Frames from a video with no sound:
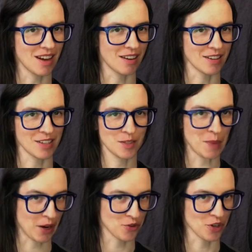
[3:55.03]
on a
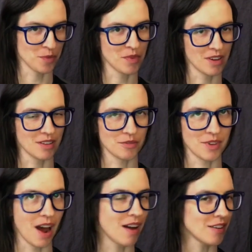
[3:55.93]
spectrum of
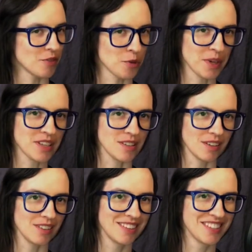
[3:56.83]
not a very big
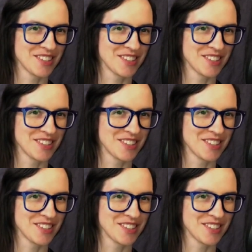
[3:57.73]
deal